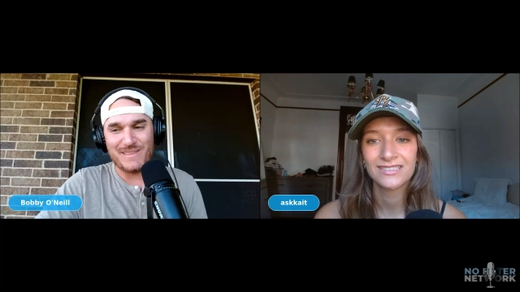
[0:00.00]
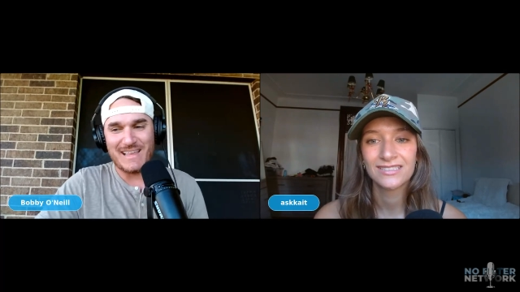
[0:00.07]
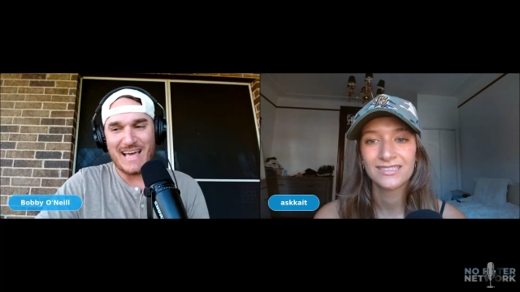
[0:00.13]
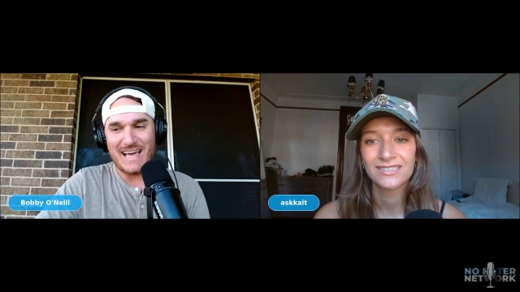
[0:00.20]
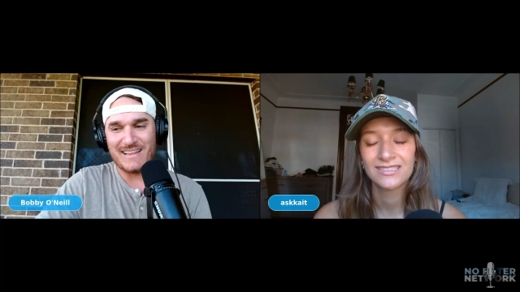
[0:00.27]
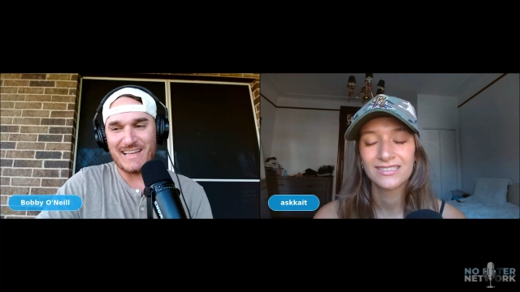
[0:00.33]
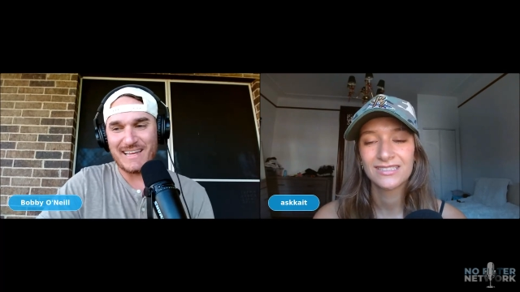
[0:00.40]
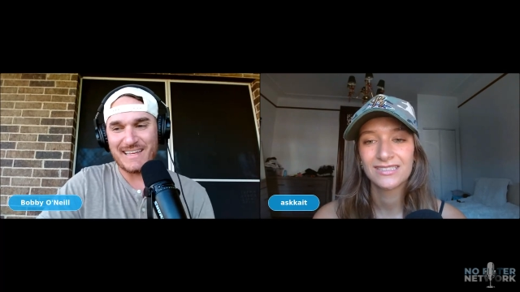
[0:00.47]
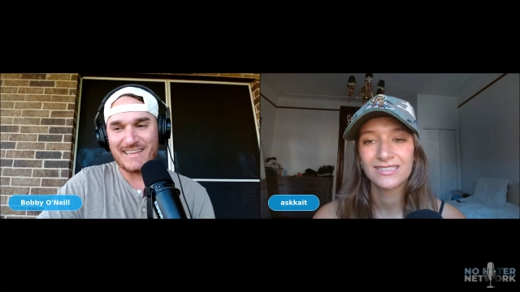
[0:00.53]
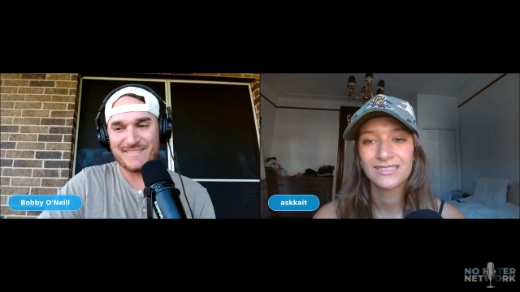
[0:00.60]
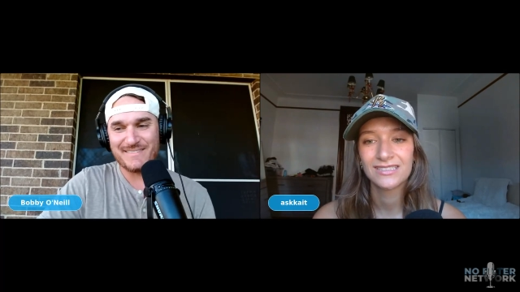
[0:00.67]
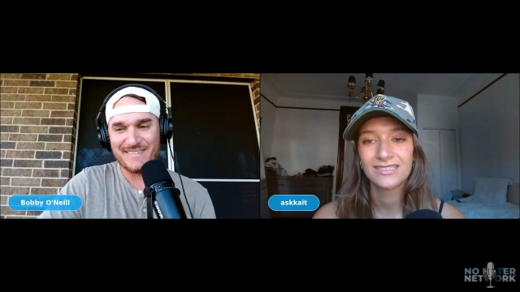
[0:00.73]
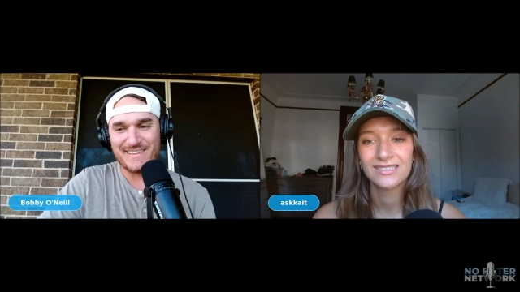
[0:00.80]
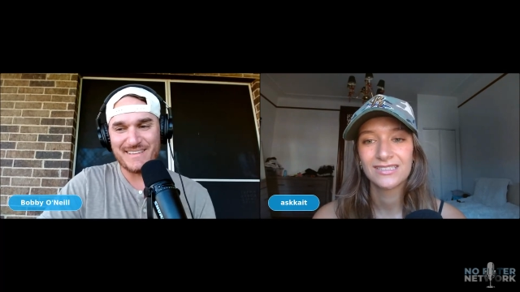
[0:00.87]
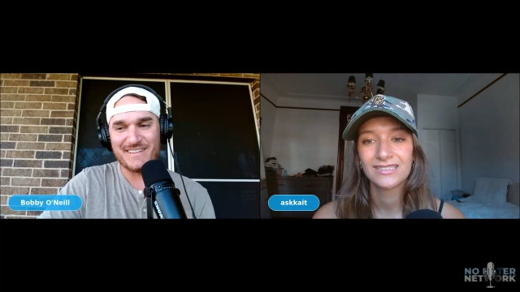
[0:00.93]
Speaker 1: with that. Like
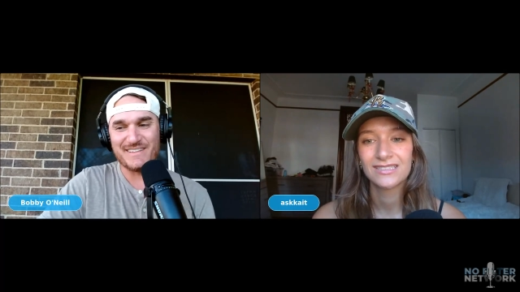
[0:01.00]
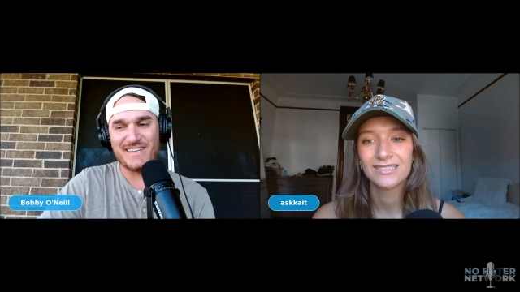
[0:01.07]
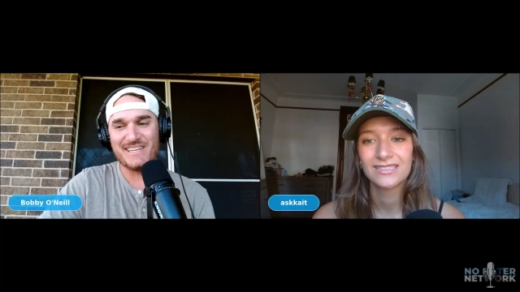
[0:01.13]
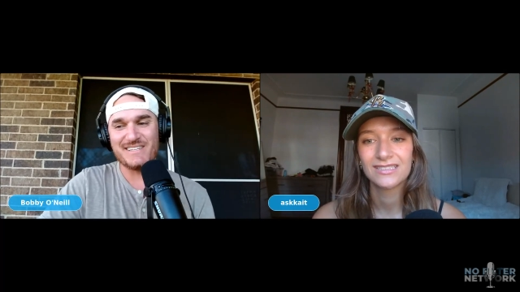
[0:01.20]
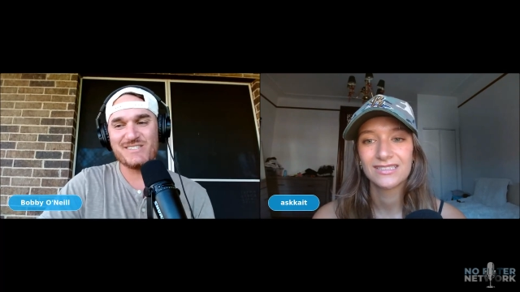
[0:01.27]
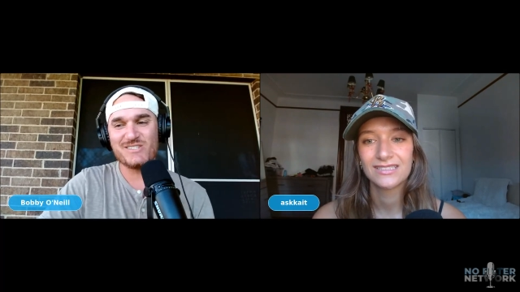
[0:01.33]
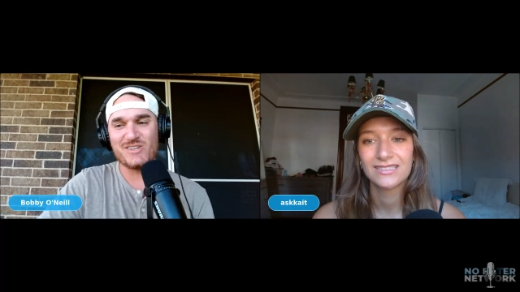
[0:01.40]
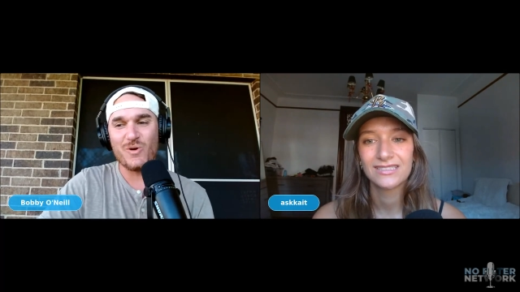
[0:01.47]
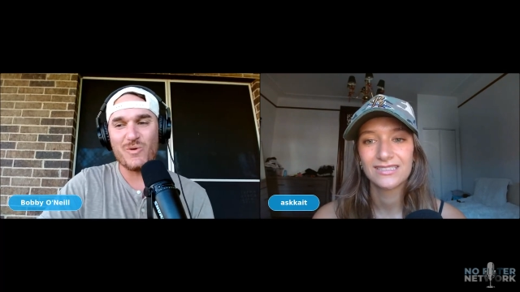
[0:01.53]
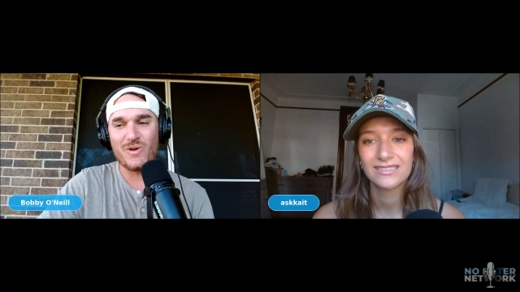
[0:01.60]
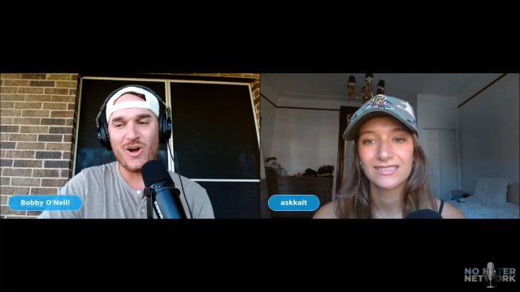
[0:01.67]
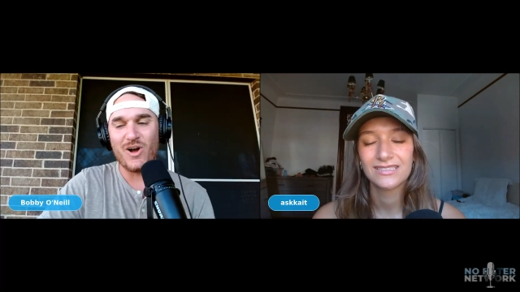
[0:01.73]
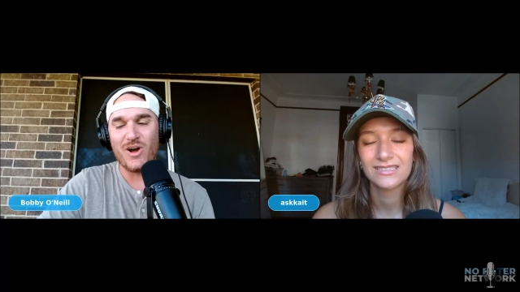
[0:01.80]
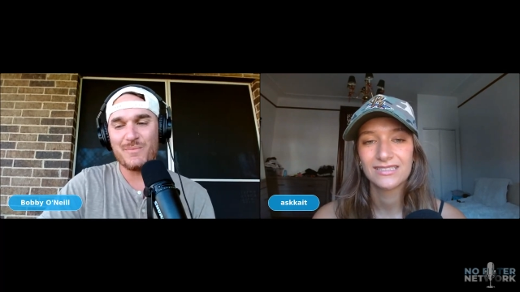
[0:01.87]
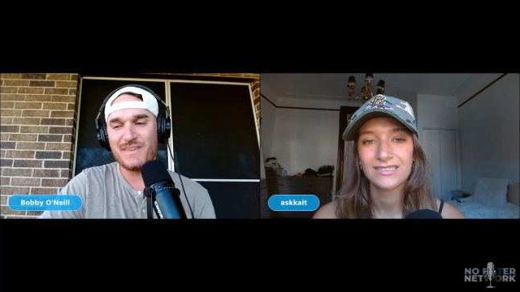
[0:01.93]
he's so
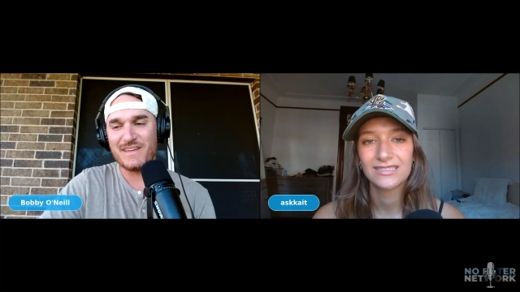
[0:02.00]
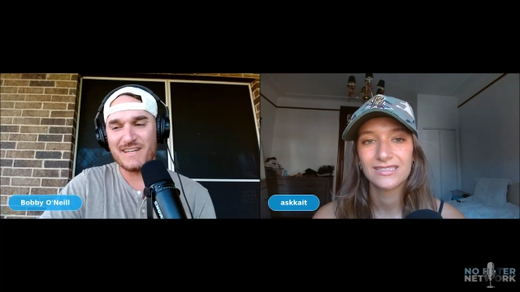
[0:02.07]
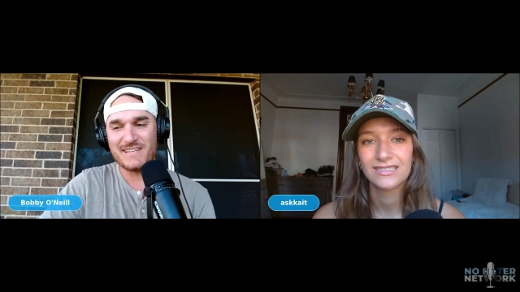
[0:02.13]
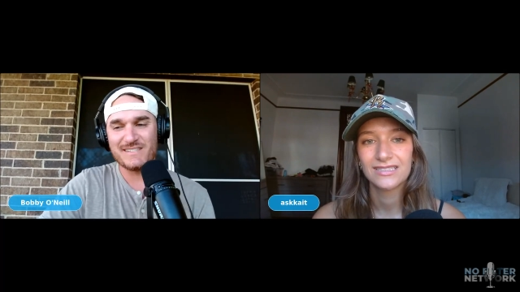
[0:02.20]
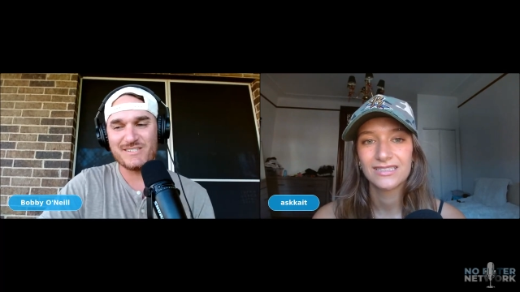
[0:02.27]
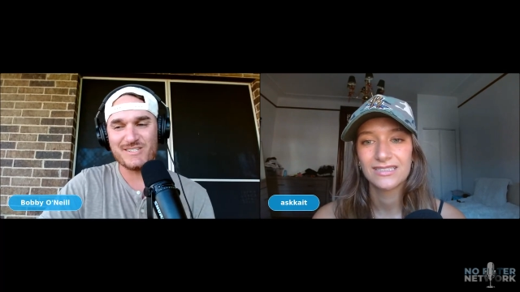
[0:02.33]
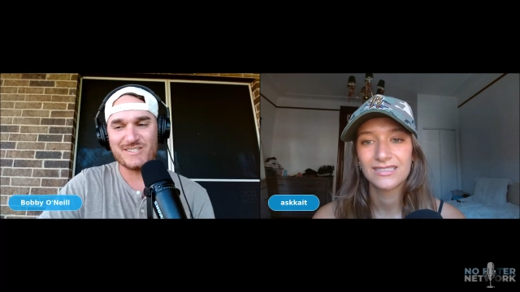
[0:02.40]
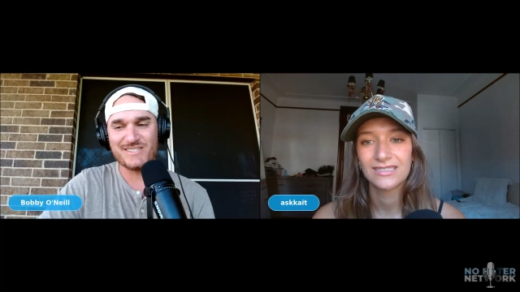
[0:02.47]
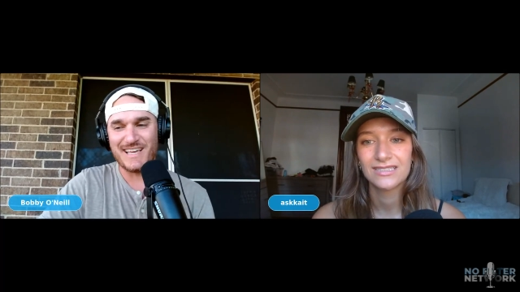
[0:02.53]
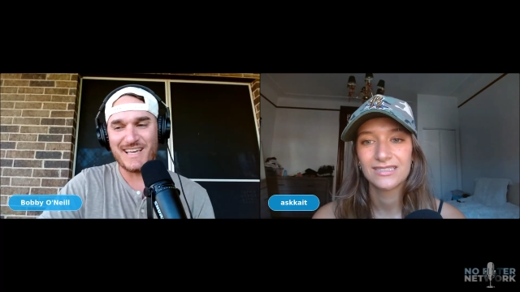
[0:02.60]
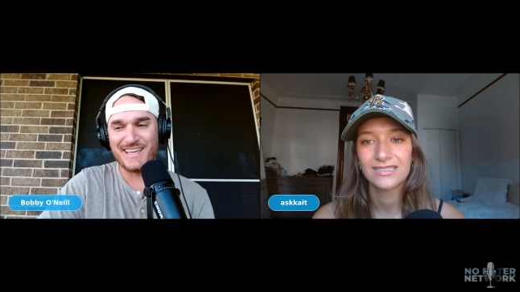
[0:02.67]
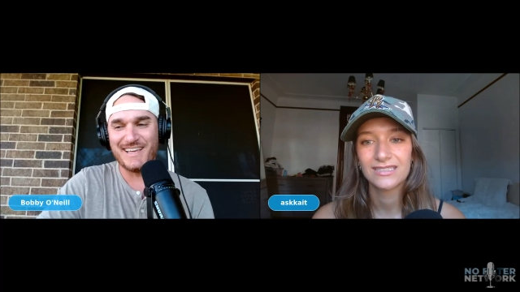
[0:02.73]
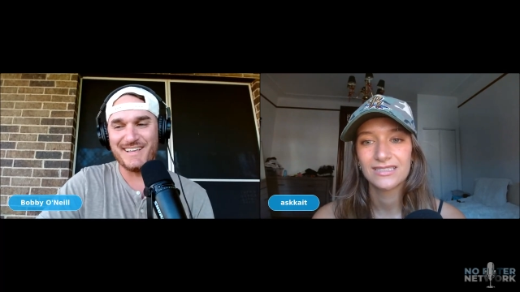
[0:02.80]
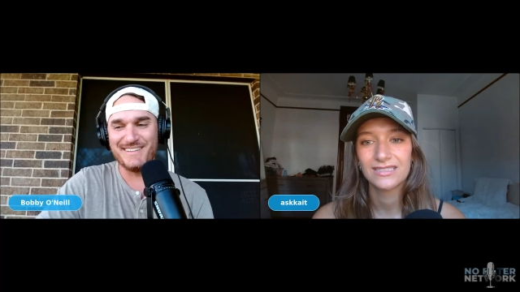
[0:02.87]
calm that he's just like